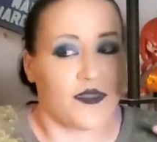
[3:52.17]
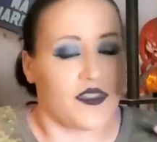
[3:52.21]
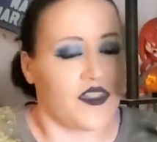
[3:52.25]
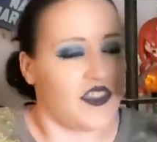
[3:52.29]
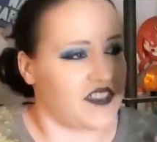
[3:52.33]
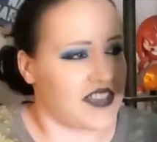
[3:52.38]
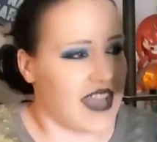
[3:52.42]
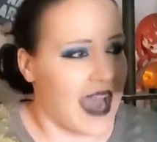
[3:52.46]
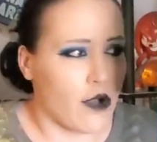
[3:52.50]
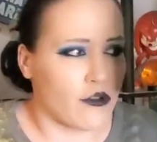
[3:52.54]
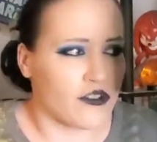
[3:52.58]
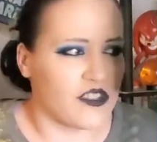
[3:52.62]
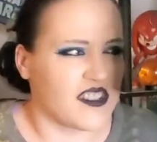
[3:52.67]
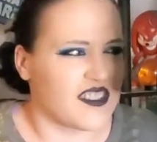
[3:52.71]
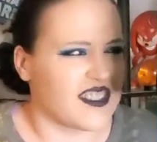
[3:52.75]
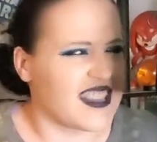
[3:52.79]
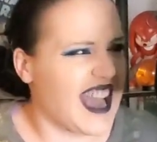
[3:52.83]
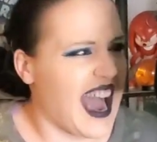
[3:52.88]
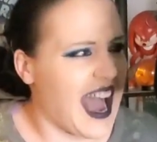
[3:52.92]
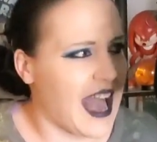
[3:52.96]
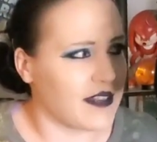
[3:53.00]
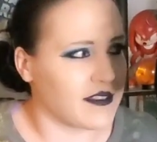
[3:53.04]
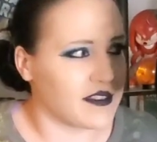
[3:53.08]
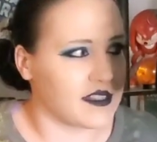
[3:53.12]
this house is
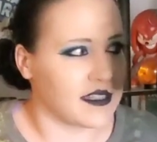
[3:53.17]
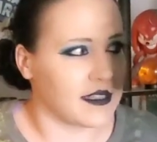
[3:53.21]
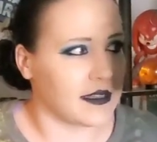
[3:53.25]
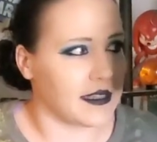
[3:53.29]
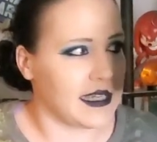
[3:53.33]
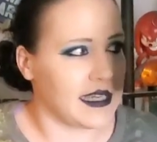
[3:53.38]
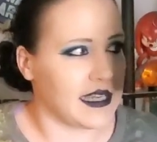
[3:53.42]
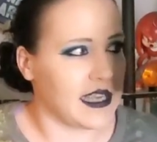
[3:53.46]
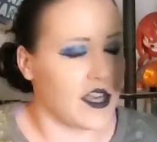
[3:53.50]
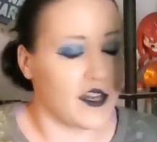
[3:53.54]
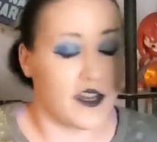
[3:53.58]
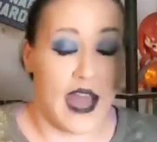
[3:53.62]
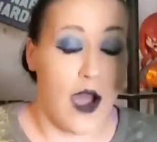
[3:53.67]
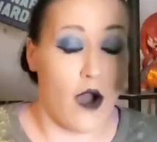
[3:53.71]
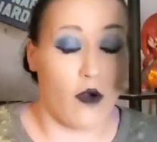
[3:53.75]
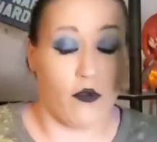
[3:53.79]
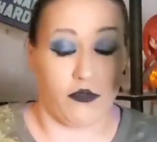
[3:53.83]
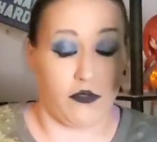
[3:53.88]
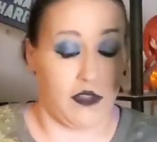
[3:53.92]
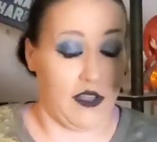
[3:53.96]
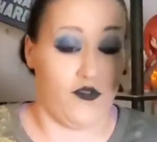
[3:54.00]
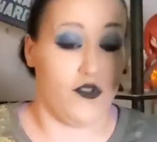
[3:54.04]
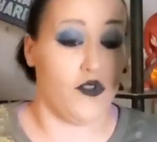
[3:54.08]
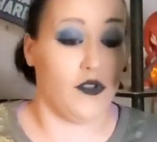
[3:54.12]
constantly...
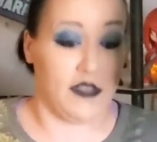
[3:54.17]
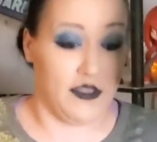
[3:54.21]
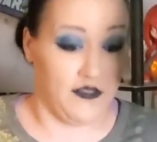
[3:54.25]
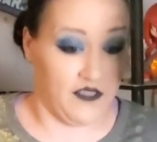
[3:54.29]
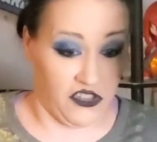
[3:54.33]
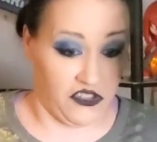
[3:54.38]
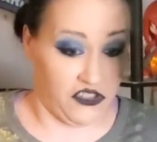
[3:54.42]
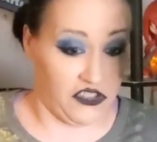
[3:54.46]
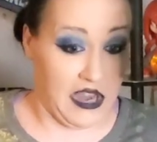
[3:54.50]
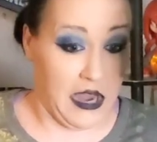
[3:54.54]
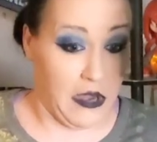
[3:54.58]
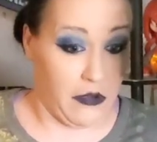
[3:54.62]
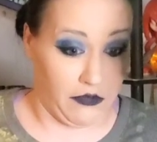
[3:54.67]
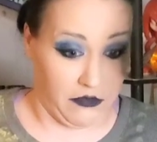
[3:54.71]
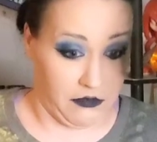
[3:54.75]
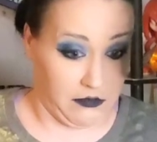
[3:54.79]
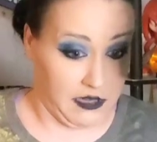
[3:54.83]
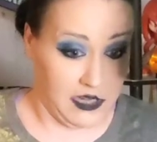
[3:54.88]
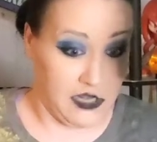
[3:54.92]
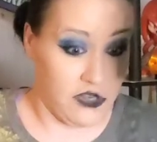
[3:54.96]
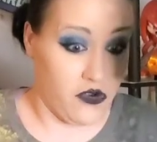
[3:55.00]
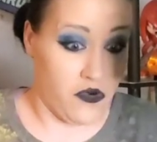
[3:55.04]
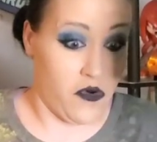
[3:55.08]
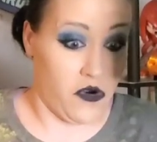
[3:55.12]
Now, if you live in the South,
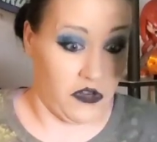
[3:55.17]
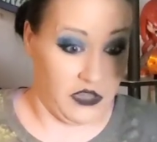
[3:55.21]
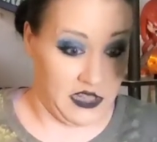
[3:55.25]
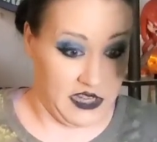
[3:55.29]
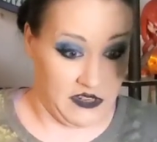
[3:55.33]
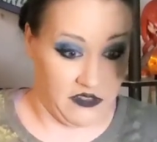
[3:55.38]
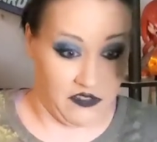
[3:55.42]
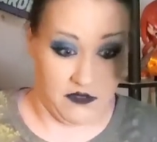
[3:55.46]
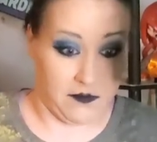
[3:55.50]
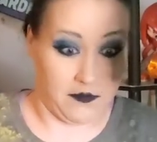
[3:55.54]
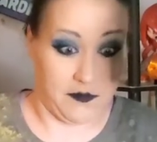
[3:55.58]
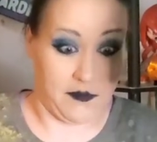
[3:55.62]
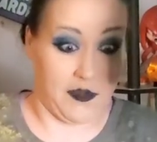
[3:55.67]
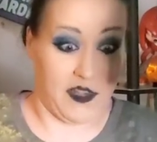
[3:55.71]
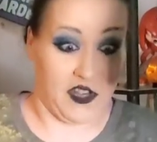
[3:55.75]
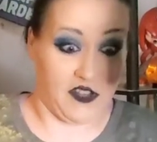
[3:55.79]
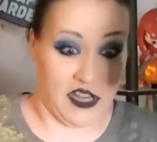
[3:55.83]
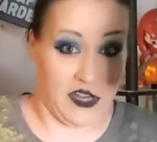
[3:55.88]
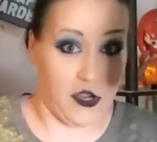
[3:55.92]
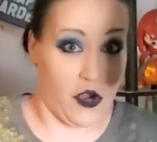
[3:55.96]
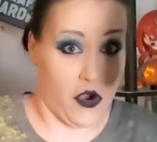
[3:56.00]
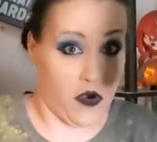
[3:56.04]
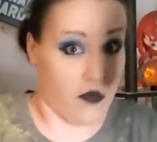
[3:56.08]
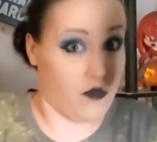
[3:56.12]
in New Orleans,
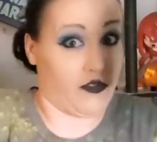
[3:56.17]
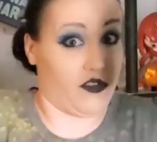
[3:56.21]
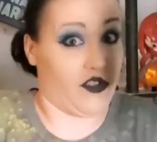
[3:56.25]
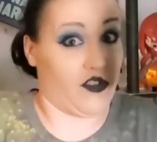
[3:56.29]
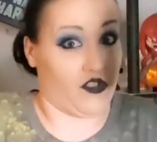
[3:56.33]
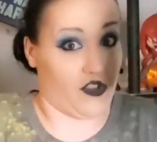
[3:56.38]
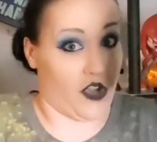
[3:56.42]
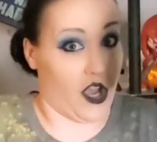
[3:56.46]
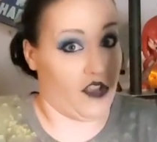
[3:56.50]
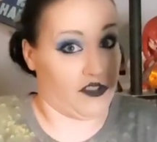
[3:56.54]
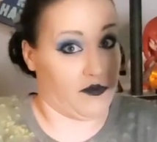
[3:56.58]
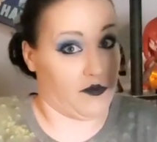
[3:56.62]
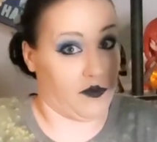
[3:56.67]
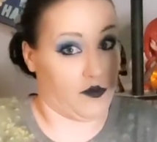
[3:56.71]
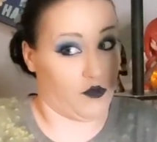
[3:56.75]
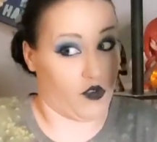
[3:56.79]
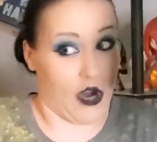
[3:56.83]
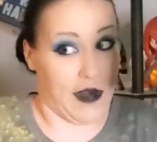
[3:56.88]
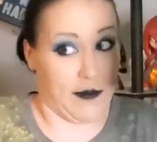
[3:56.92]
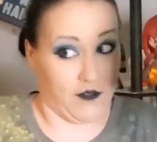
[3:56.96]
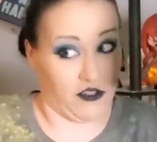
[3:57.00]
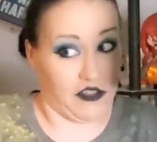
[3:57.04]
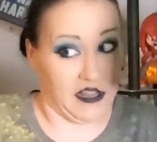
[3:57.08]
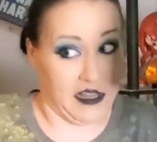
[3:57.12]
because I know there's awesome
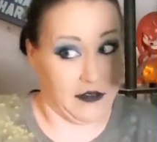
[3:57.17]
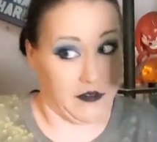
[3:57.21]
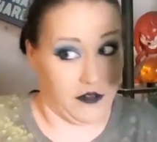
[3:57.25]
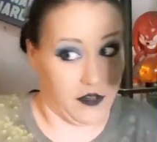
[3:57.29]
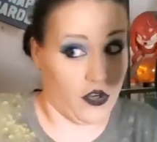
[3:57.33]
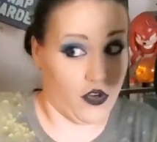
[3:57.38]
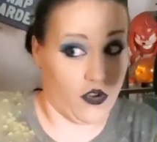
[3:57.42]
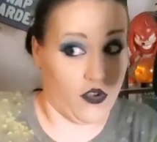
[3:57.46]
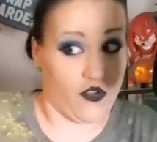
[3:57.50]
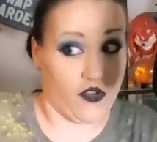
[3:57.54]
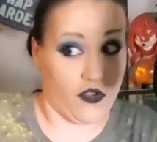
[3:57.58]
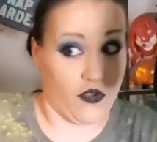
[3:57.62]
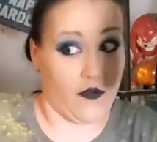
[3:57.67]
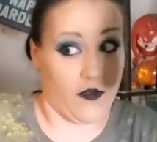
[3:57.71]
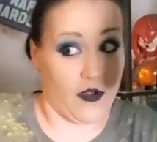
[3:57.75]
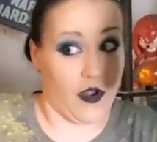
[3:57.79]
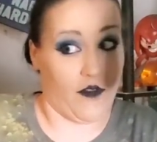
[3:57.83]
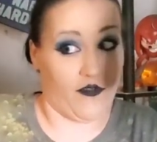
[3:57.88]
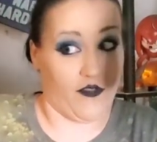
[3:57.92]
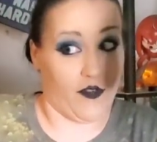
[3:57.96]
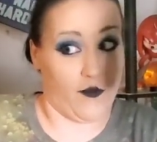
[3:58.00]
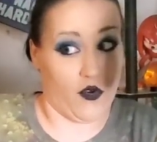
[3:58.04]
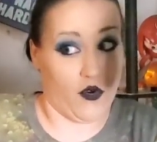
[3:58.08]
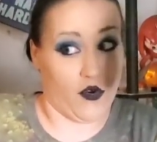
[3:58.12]
subscribers that
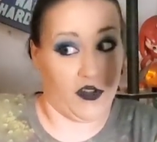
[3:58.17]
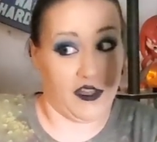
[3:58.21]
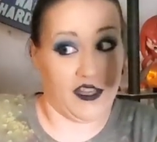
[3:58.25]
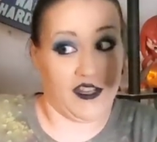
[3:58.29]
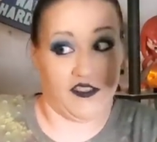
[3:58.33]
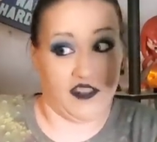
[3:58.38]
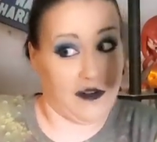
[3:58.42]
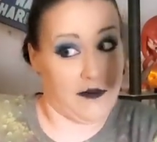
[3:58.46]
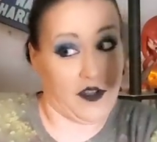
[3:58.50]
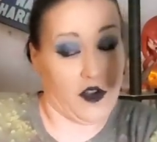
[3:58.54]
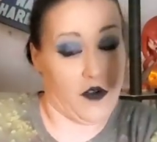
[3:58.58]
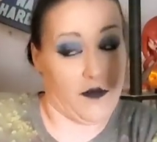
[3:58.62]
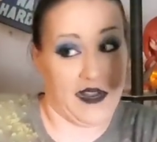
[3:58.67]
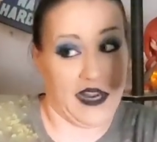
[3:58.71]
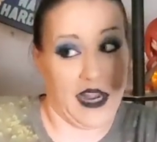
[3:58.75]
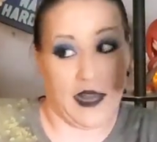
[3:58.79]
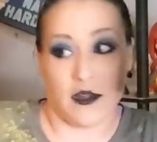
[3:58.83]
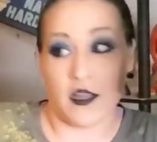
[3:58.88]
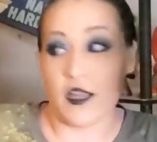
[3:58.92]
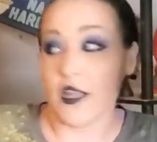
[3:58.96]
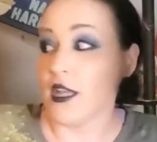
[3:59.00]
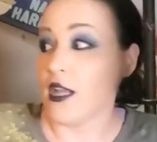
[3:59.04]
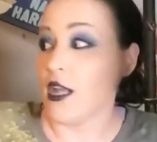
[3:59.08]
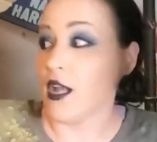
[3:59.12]
are from New Orleans, and I'm like, oh my
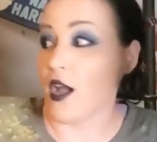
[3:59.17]
God,